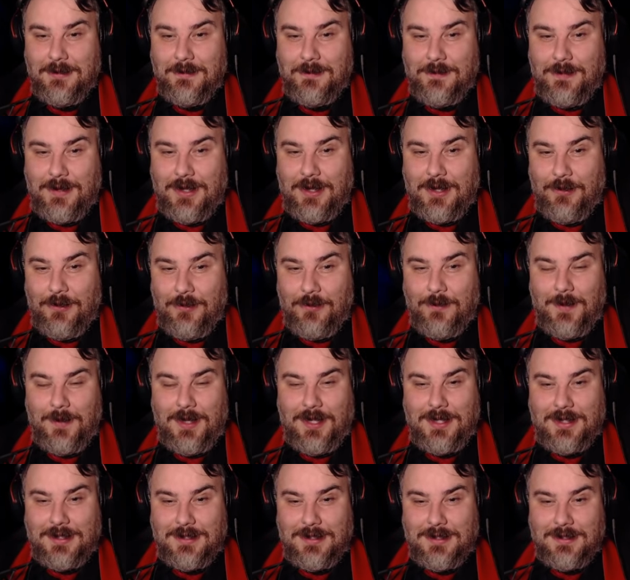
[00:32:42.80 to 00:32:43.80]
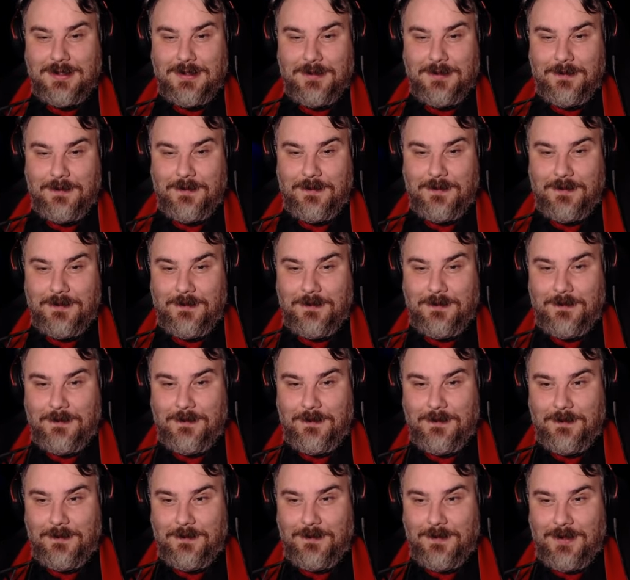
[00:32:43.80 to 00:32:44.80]
by all means,
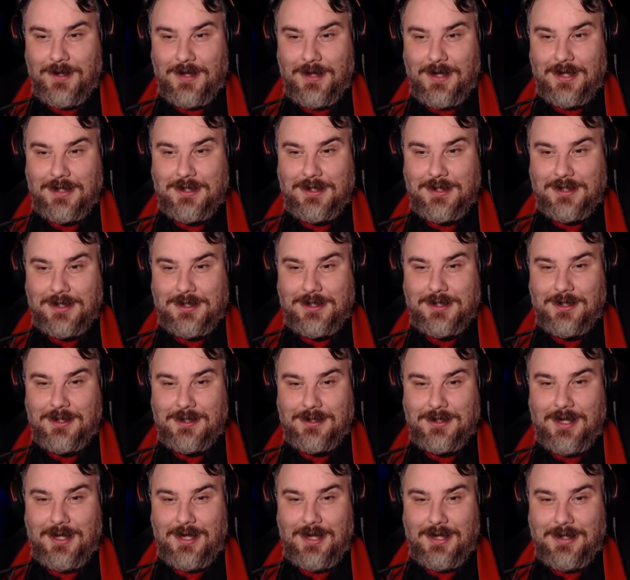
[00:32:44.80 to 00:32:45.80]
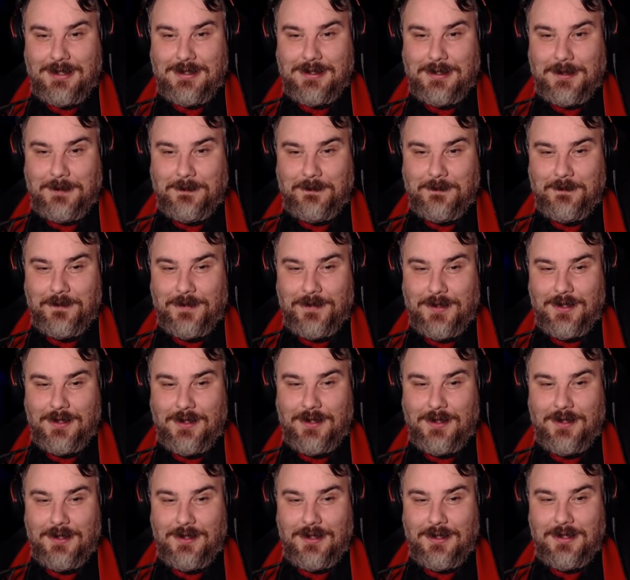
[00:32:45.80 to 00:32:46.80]
but yeah, just a heads up,
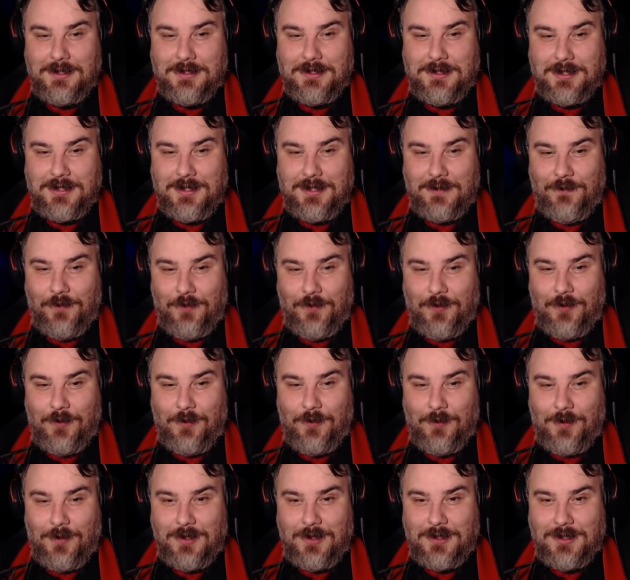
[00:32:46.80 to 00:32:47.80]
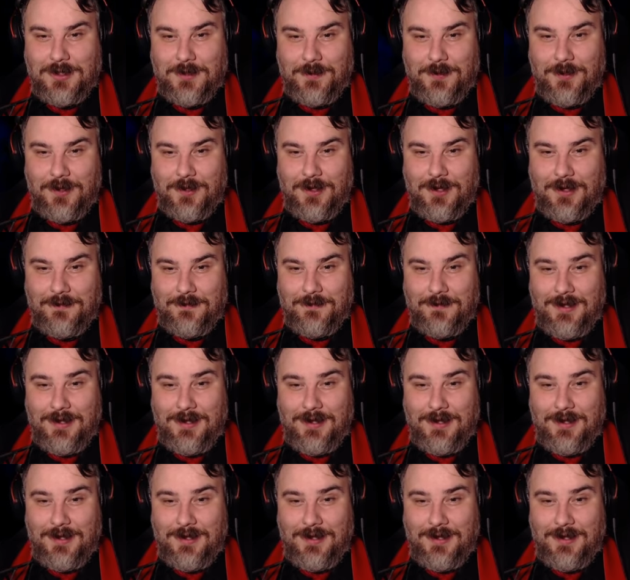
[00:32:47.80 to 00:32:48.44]
that's a difficult one to pull off.